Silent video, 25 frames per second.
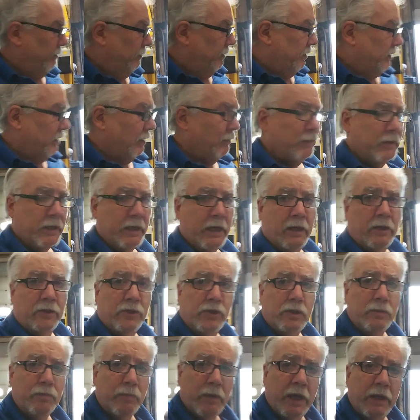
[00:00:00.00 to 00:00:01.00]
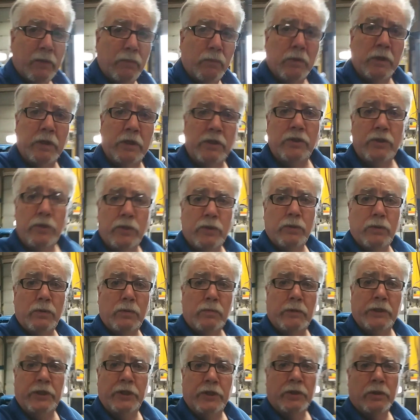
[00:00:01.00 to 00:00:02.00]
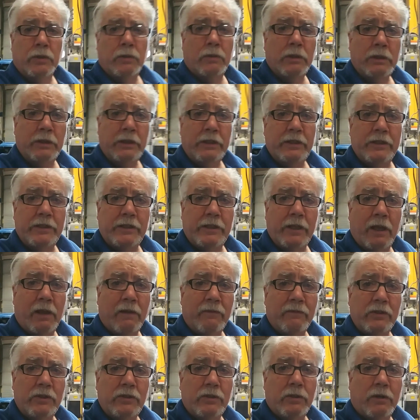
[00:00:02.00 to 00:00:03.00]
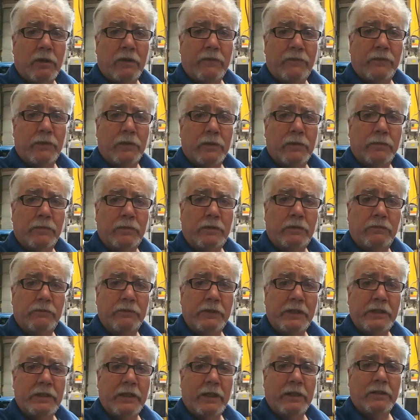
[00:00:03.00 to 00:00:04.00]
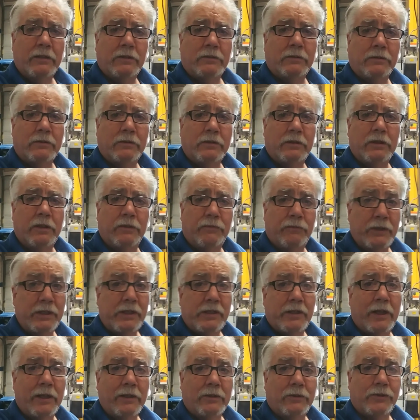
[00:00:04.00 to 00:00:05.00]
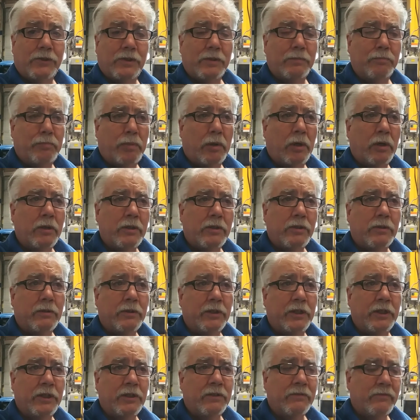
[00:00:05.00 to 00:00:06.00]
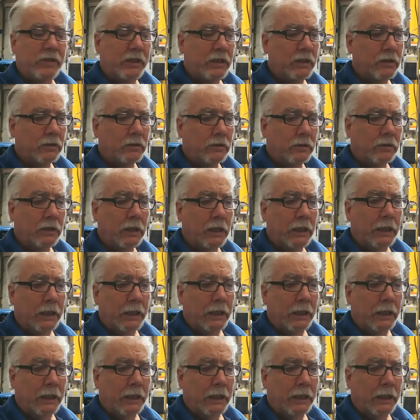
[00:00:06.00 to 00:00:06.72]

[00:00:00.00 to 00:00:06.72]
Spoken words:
Something else you might want to do when you're going to the salvage yard to recycle some parts onto your vehicle.